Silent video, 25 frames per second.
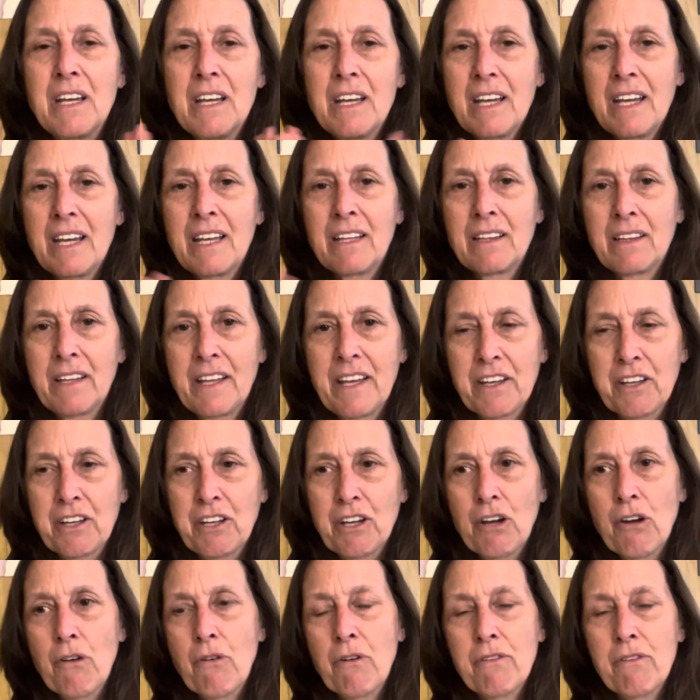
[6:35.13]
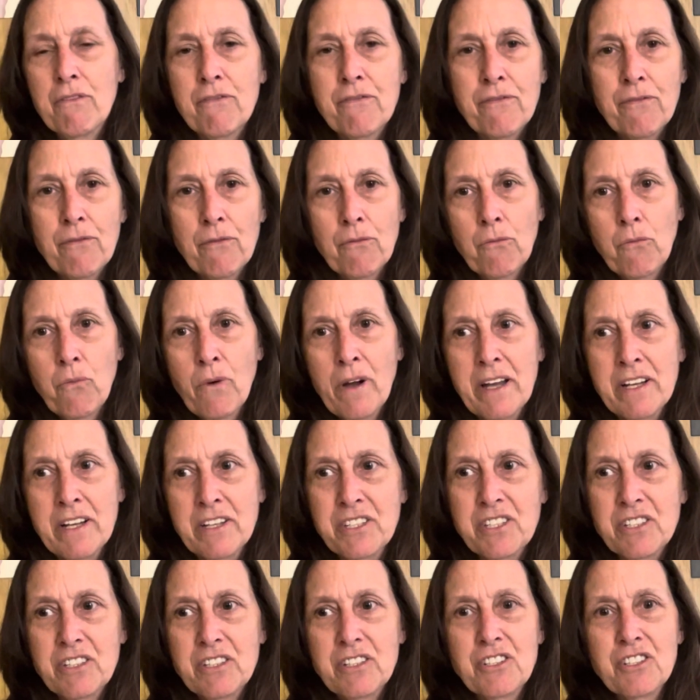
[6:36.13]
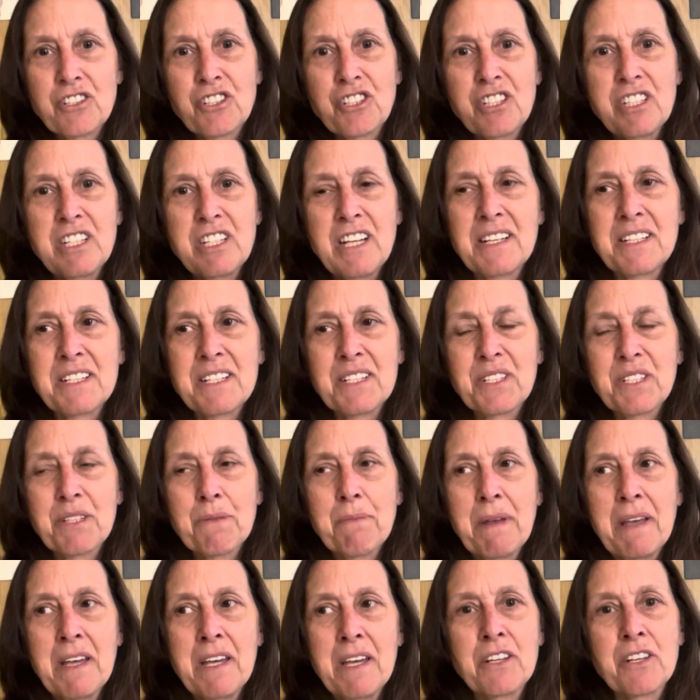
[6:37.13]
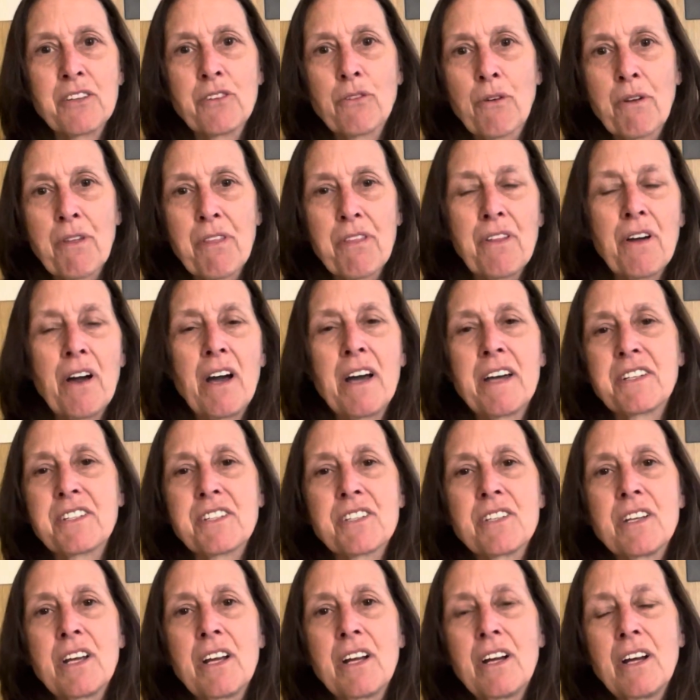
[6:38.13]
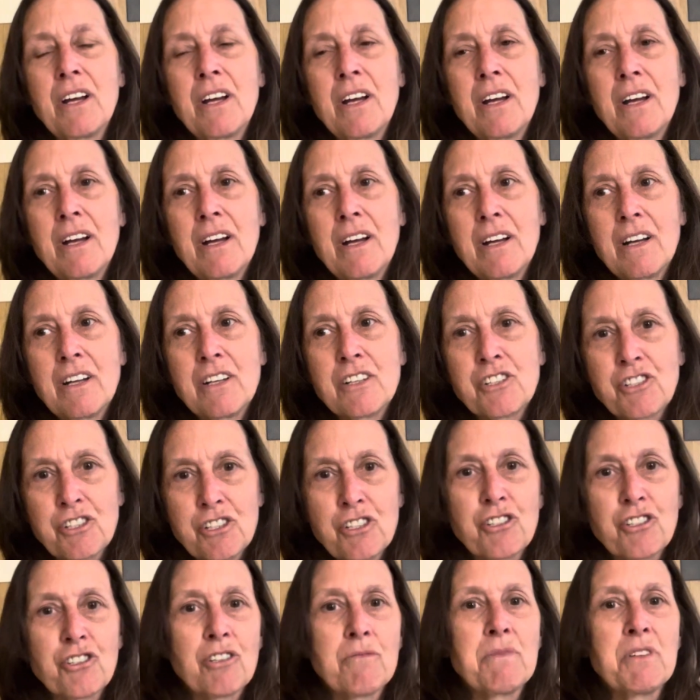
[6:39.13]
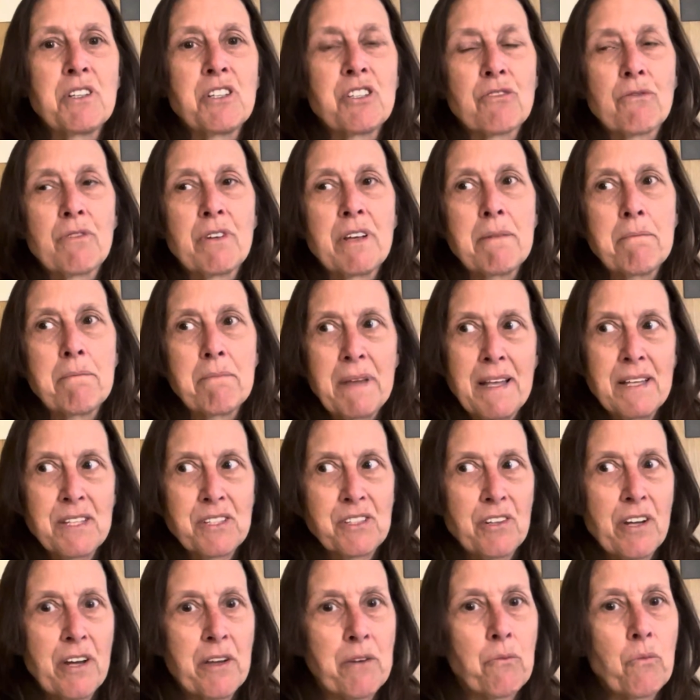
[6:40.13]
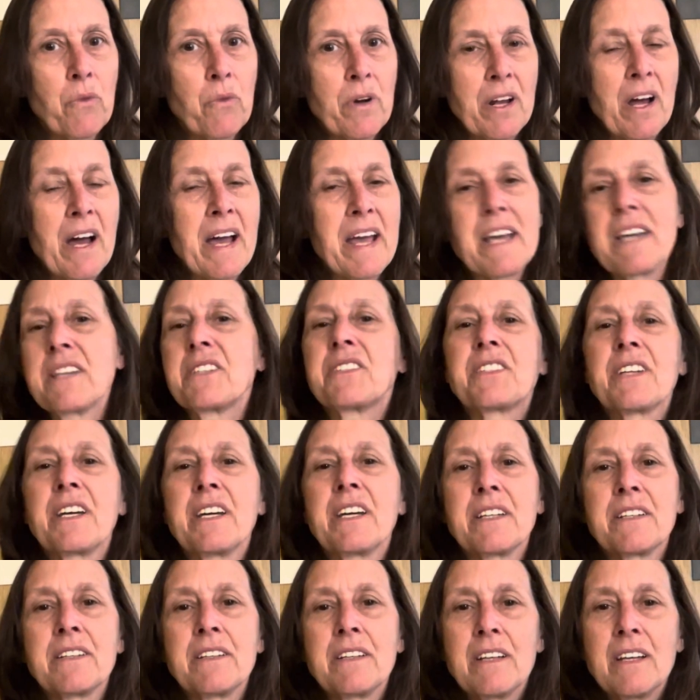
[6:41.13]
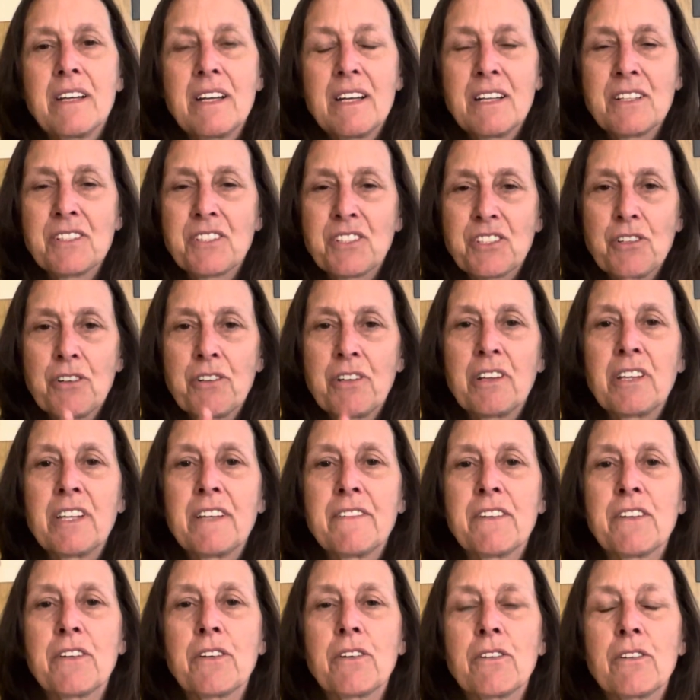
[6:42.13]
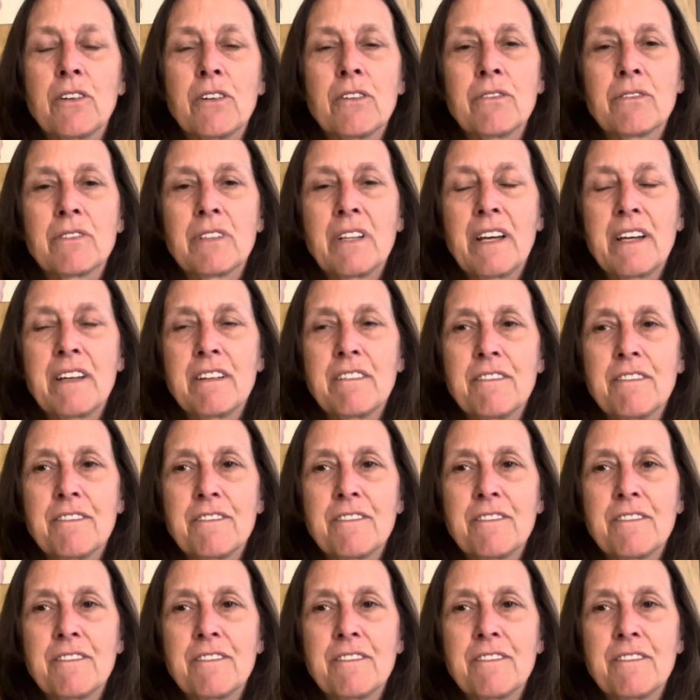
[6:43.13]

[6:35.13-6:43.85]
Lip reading: and let go of what she anticipated or thought she should be doing based on what I had done, and started living her own life.